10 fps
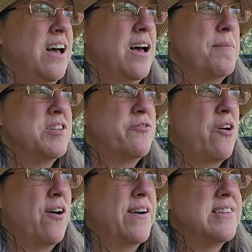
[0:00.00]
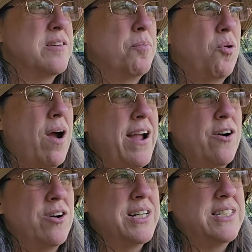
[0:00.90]
as far as the
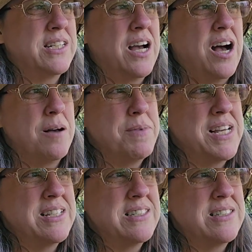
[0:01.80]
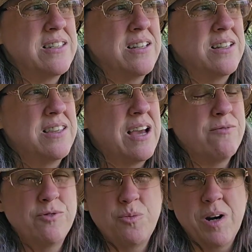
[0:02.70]
priority to comments, that
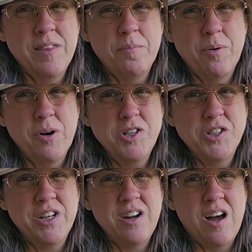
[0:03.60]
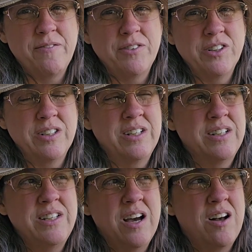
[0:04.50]
was one of the perks you can offer.
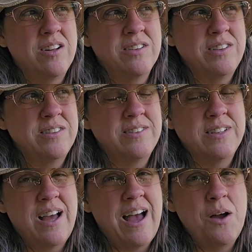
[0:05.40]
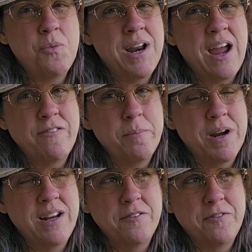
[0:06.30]
Y'all, I want
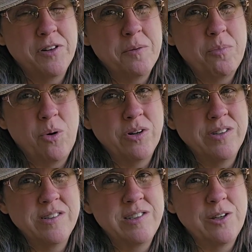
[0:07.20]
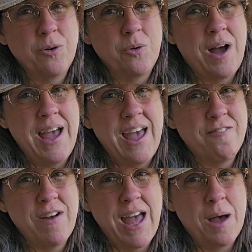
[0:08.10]
everybody to feel important, so I
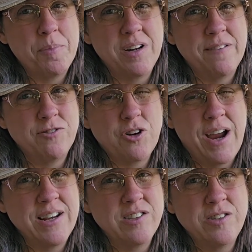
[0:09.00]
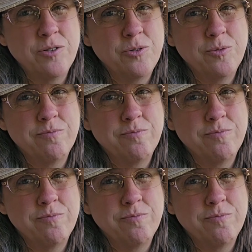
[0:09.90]
have a habit of trying to